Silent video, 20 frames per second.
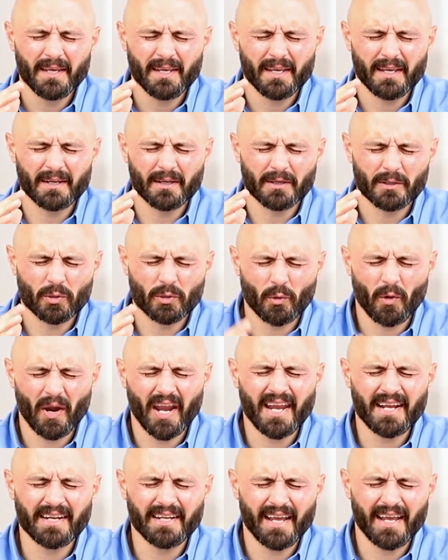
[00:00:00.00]
in a
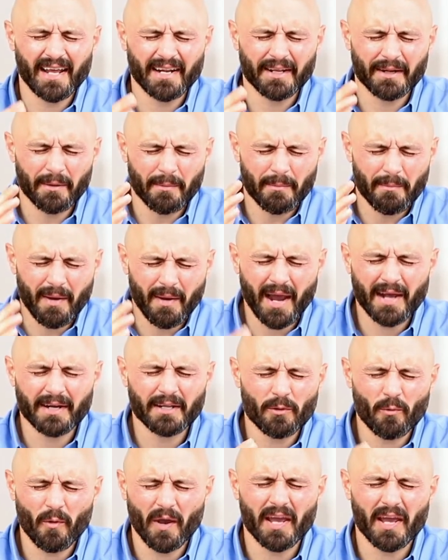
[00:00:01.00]
great and in a
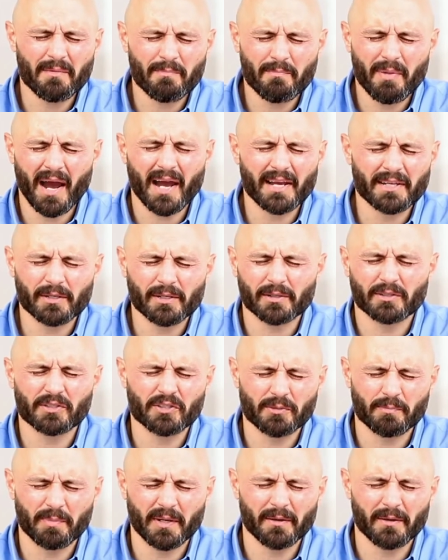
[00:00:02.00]
mighty way by your
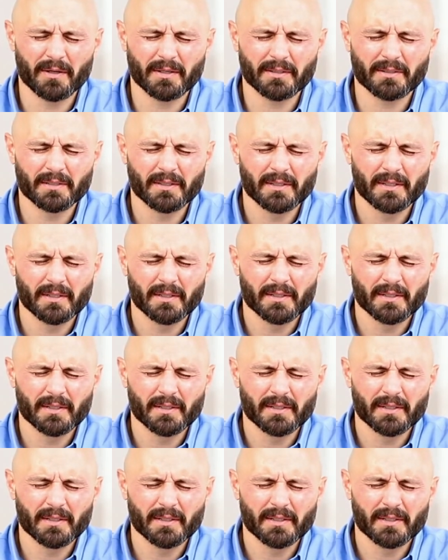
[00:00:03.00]
Spirit.